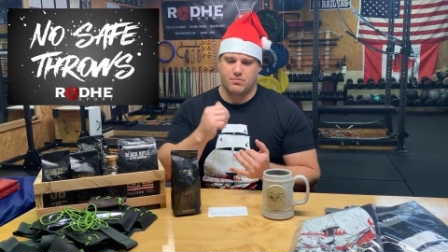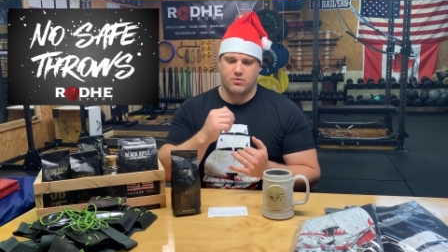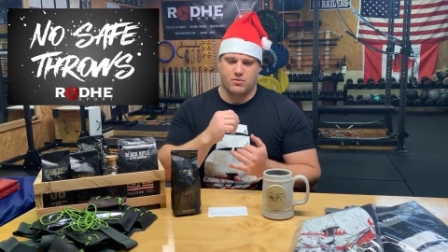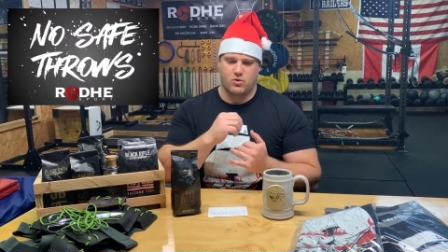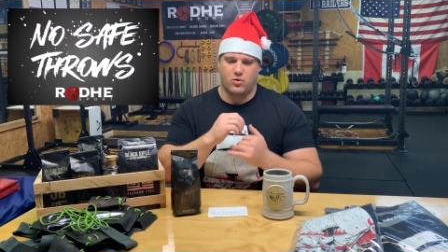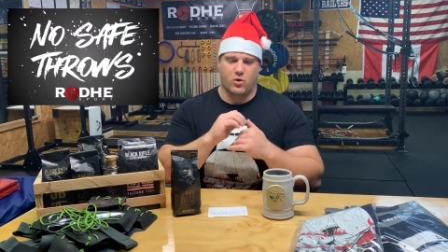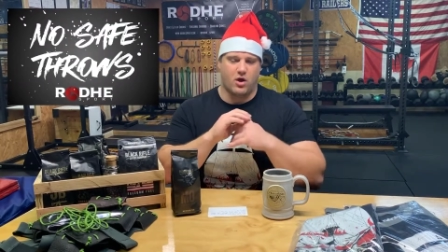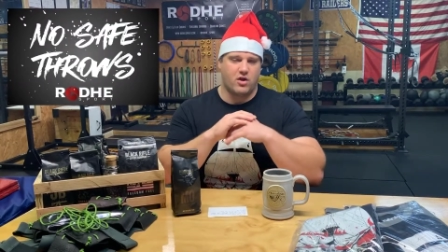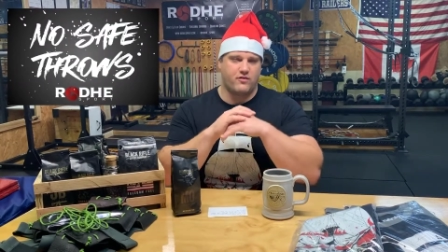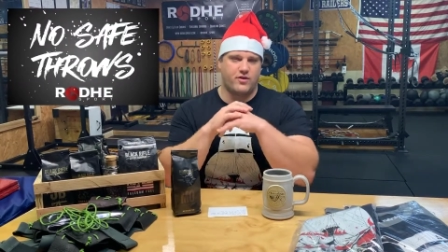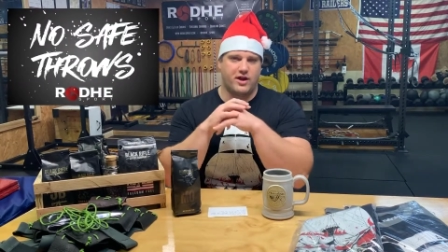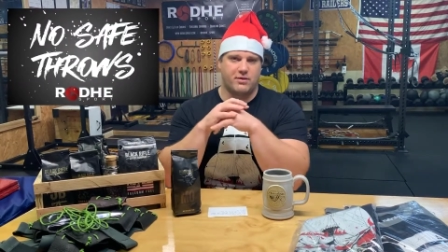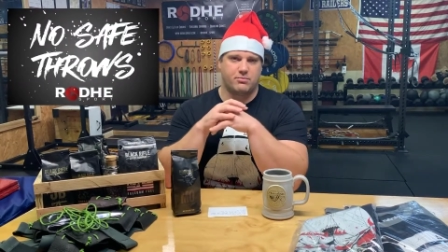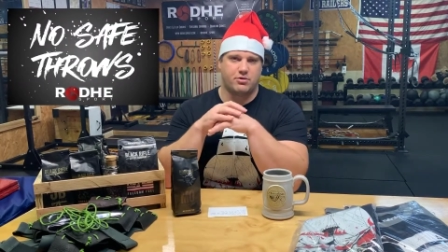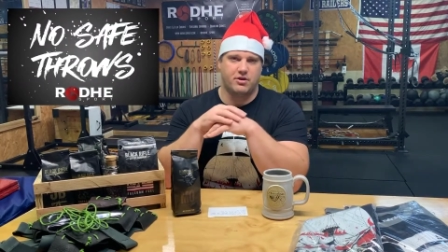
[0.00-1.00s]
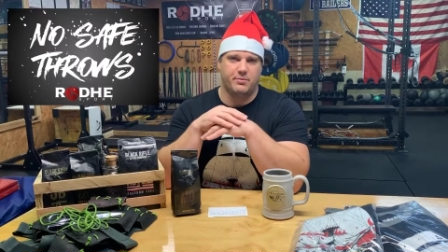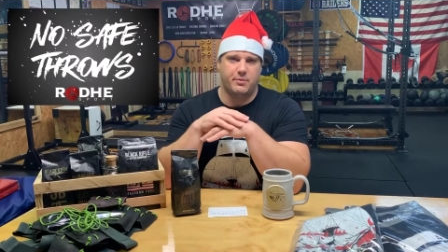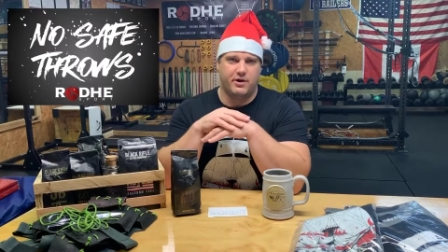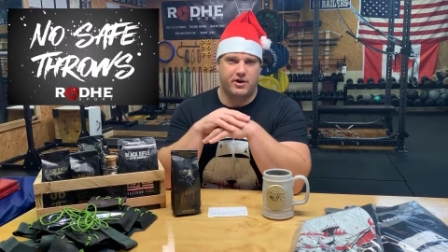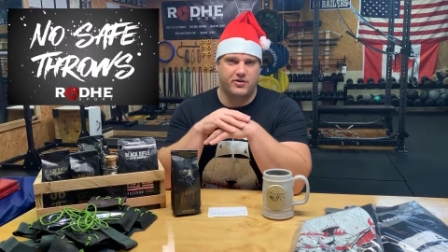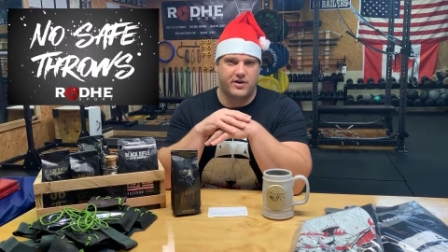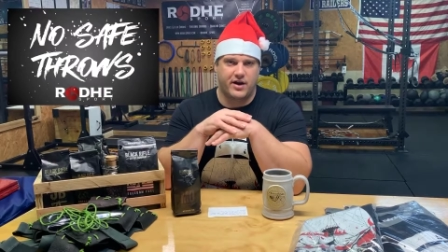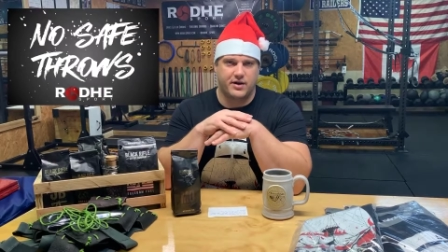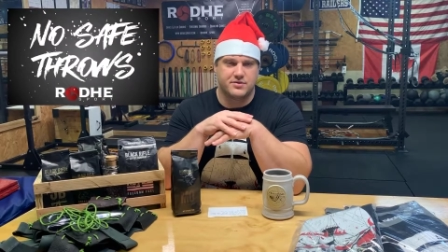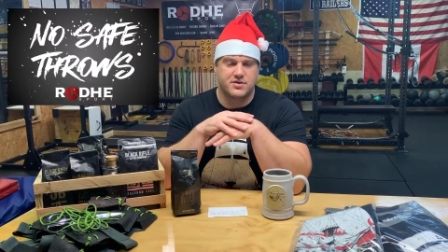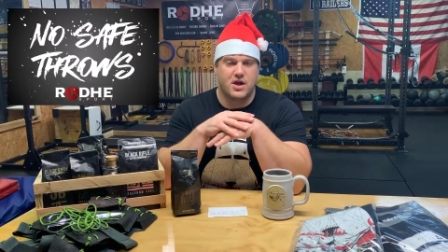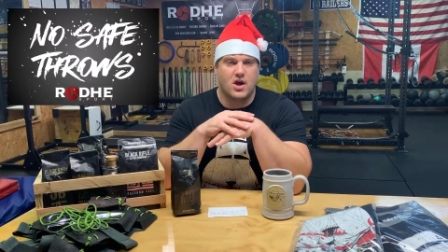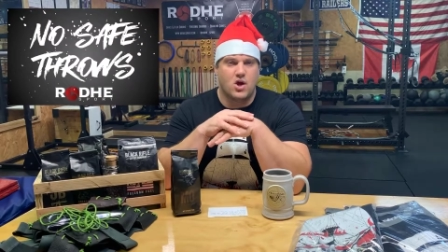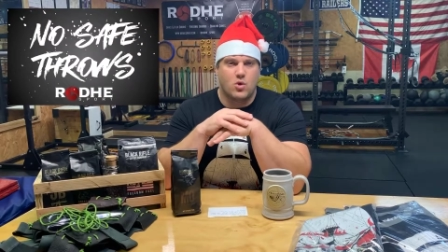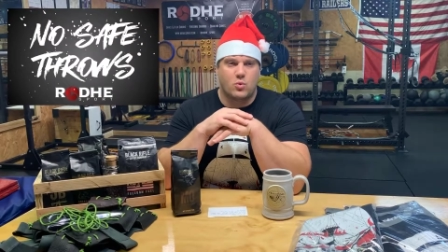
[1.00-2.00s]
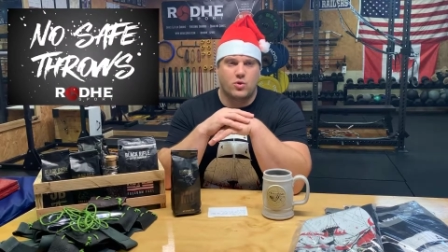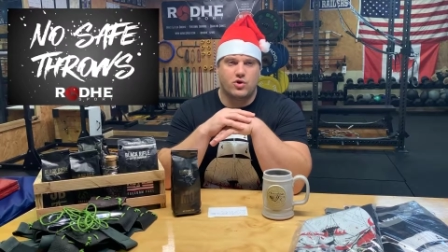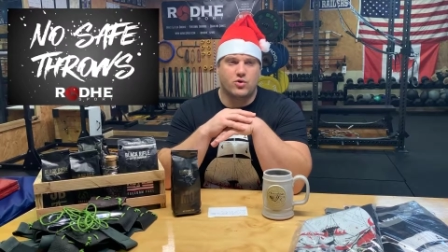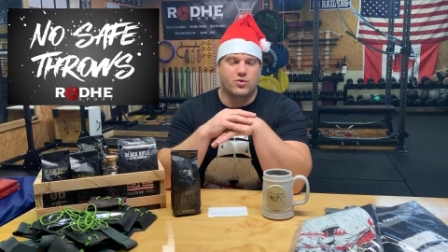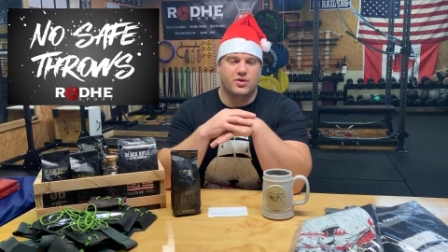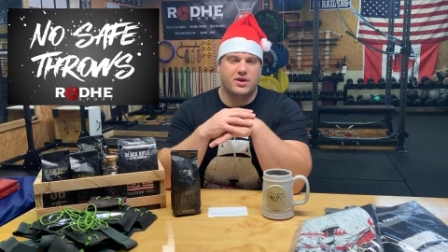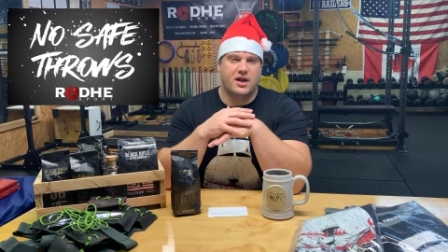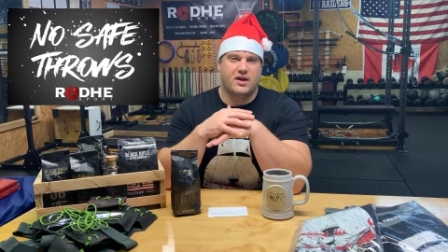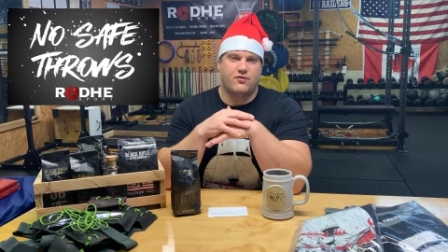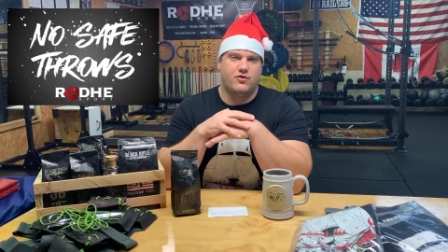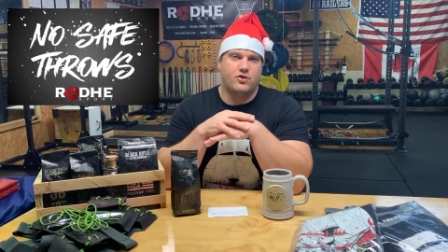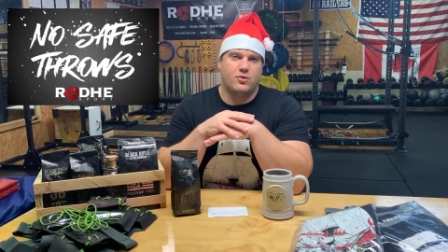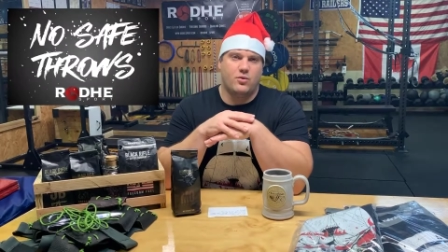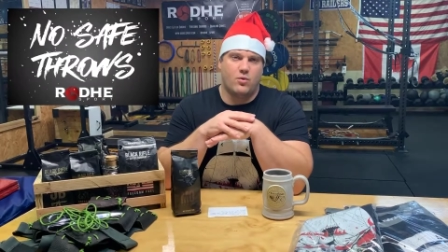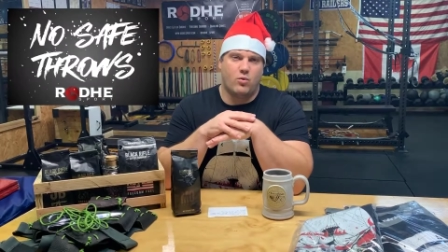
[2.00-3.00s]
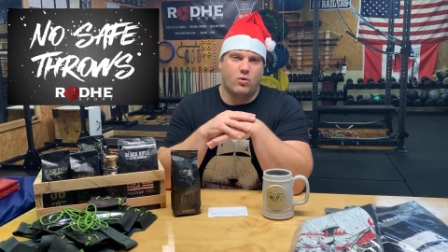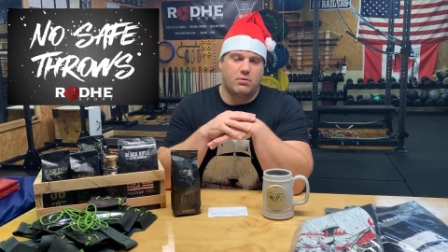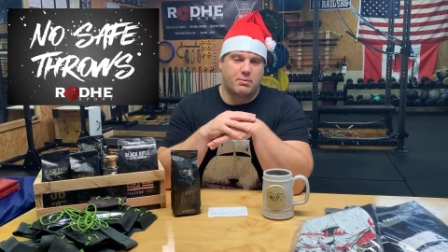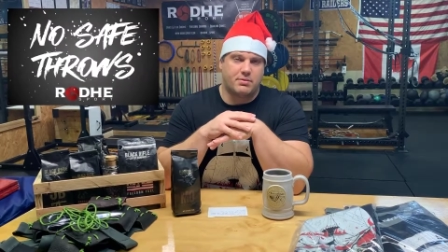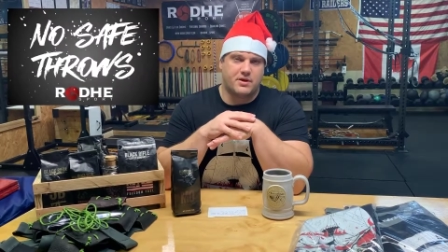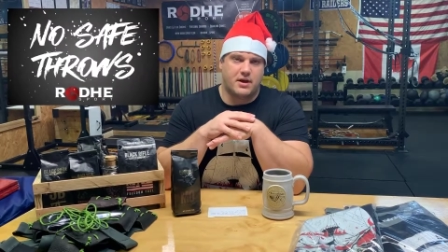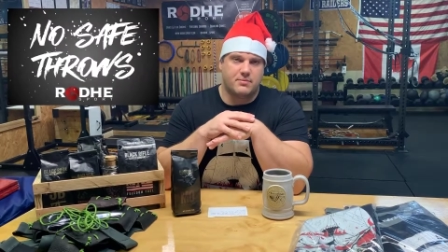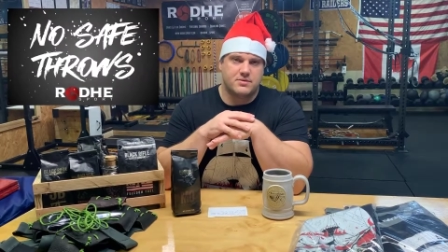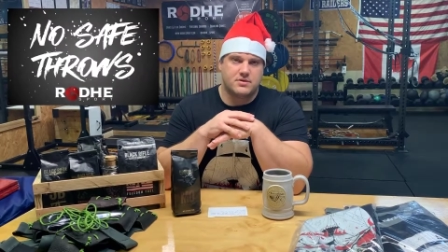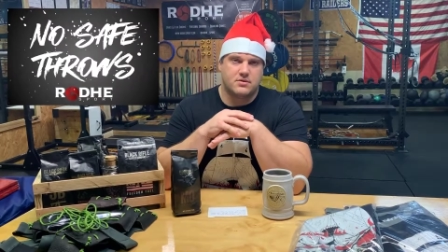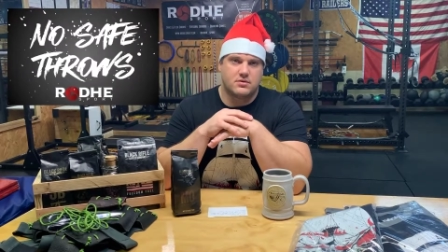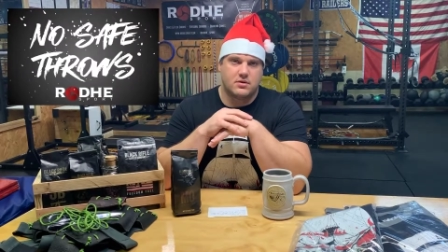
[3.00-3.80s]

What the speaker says: qualifying preliminary rounds, where you only get a few warm-up attempts.